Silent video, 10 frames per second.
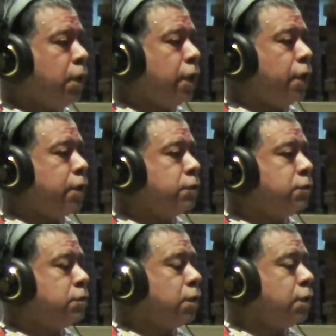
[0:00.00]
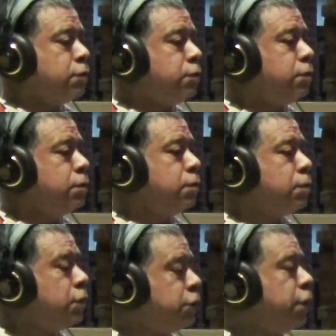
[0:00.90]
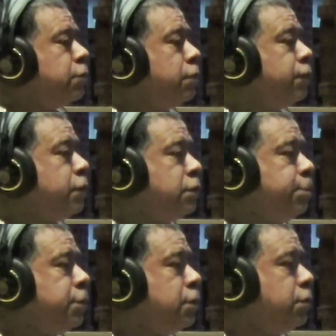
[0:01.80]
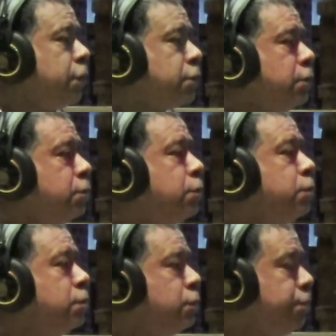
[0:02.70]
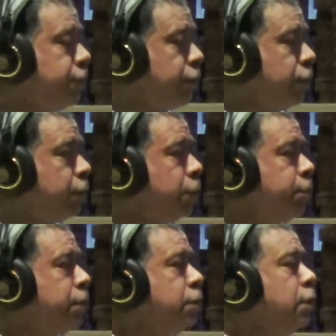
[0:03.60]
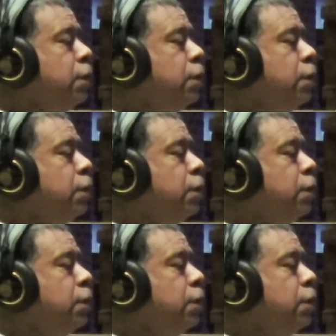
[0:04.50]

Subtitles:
as to the gender of the intimacy director? Do you prefer a woman?